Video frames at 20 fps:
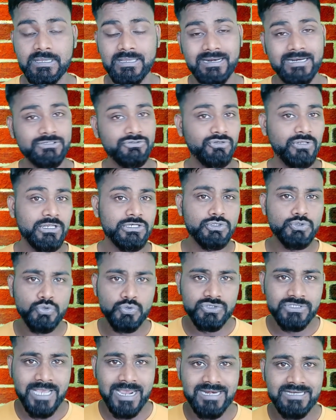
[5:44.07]
Right? So there are
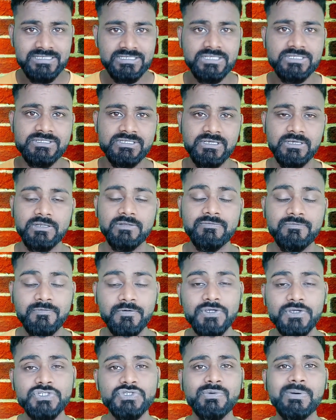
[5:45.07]
two challenges here. The
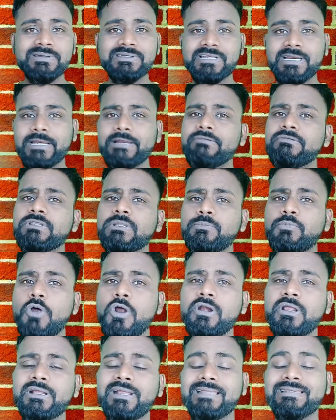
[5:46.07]
first one is delivering the
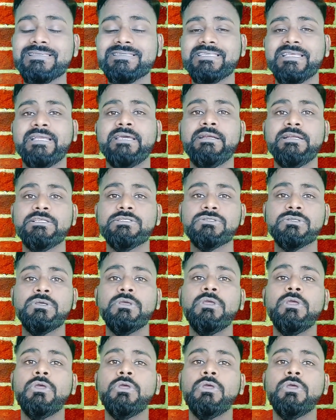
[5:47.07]
product, and the second is,